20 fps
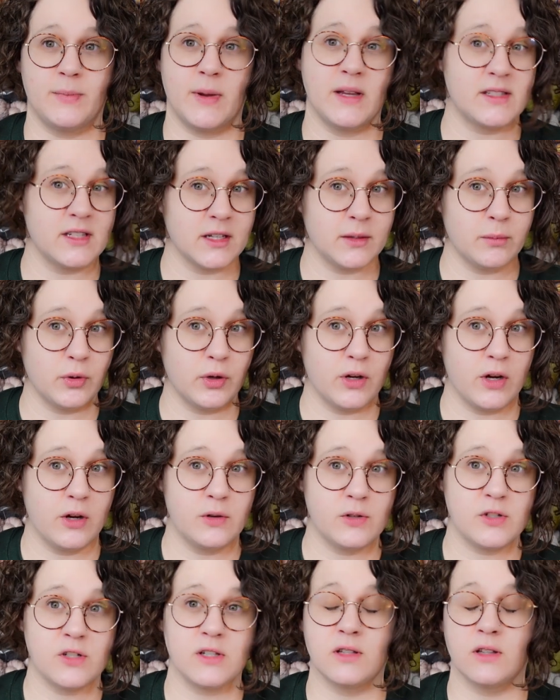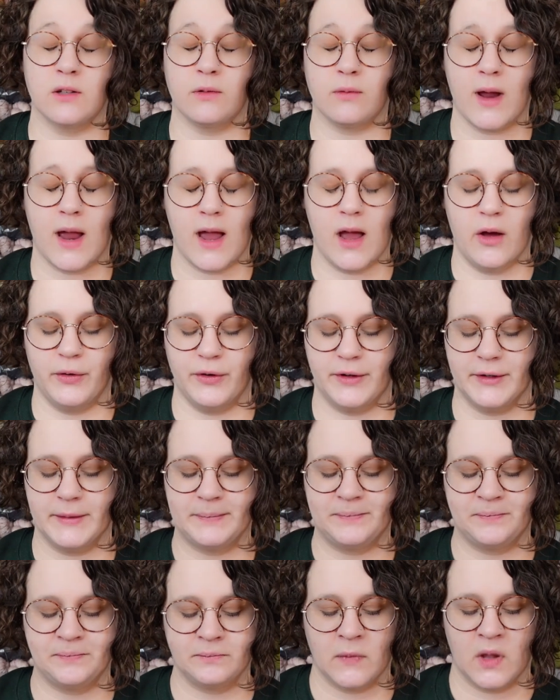basic brioche in the round.
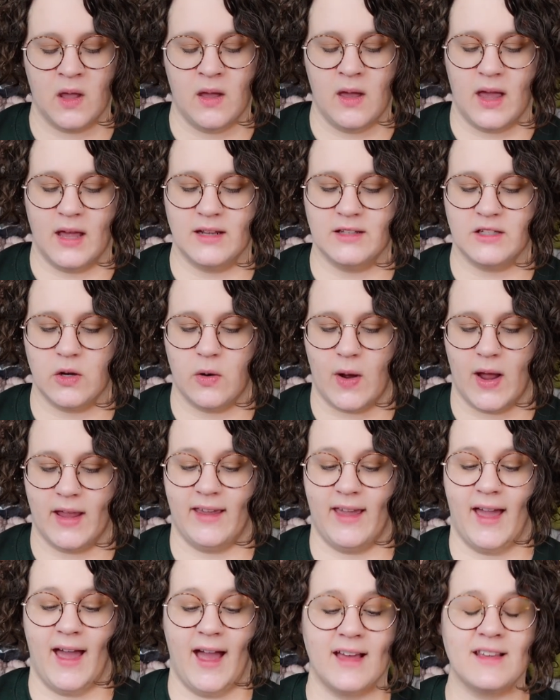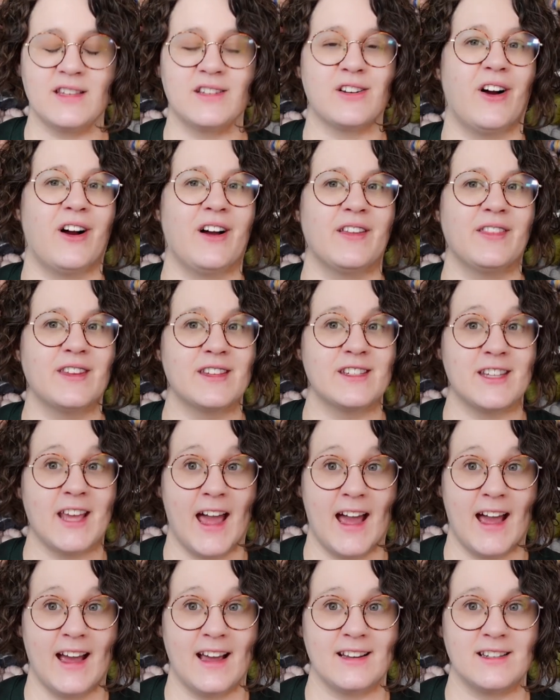And so I cast on this
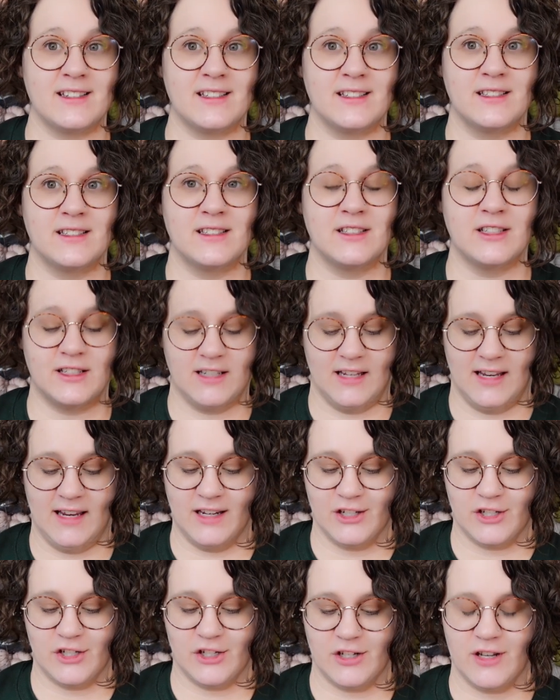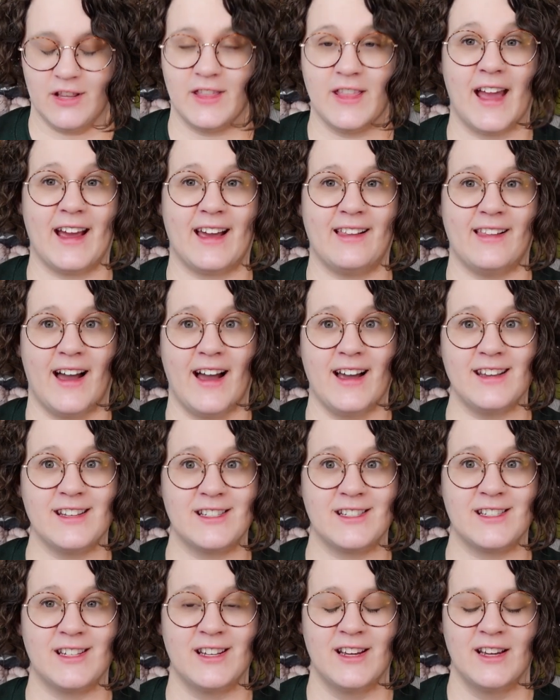hat to teach that
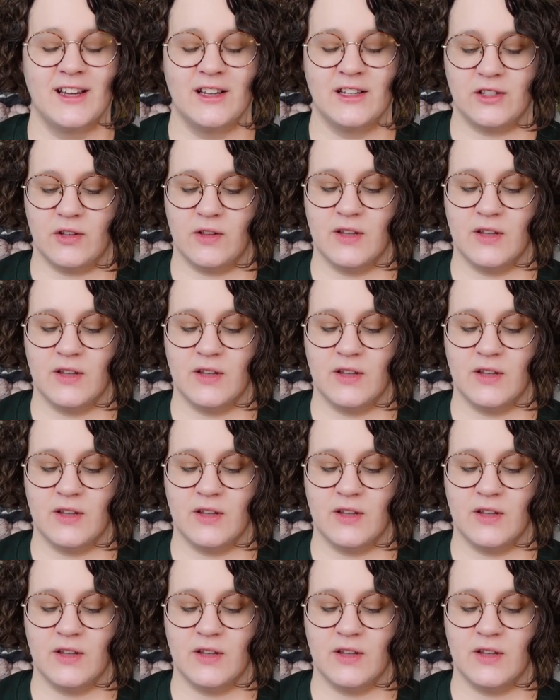class. So